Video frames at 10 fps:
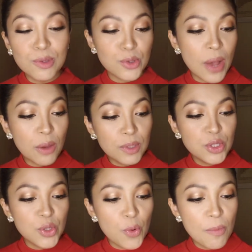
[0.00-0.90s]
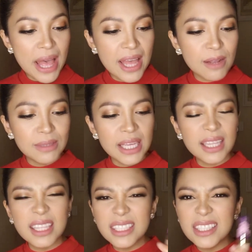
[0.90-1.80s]
So I was so mad. I'm like,
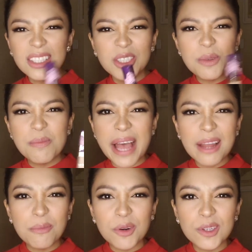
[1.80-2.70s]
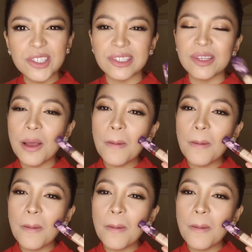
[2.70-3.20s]
this is such a bad purchase.